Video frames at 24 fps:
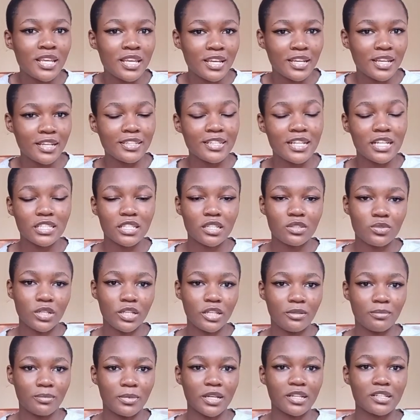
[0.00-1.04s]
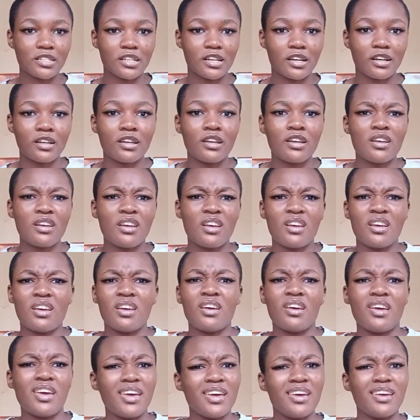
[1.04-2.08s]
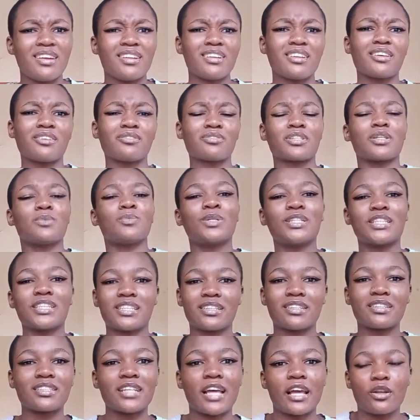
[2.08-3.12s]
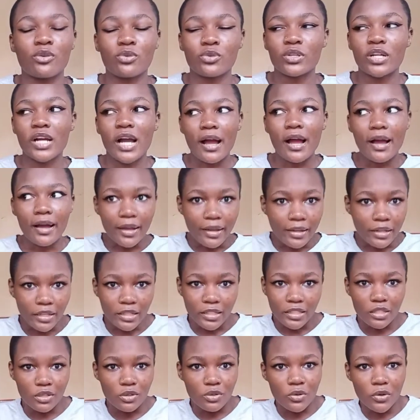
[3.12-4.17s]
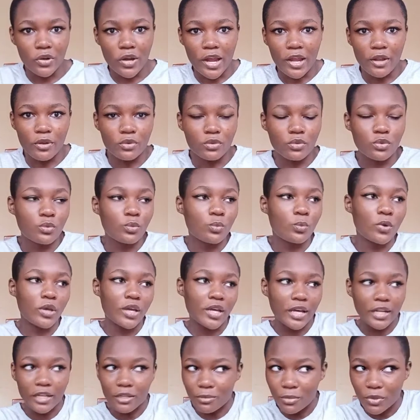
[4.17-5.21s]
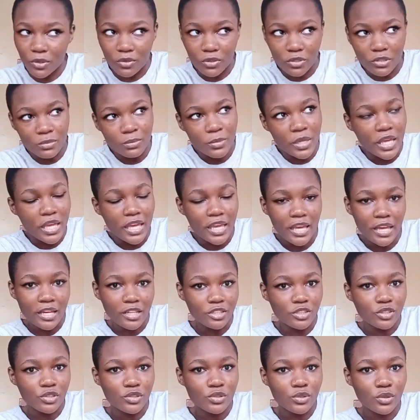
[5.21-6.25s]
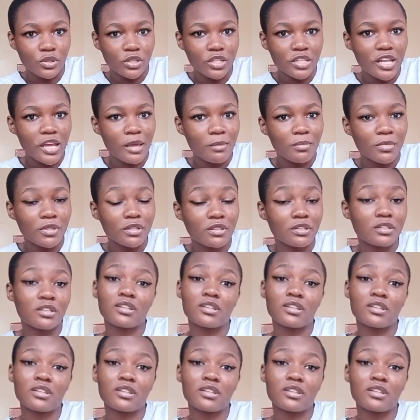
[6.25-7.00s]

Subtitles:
it doesn't really matter. And if someone thinks I look ugly or I look weird because my hair is short, I mean,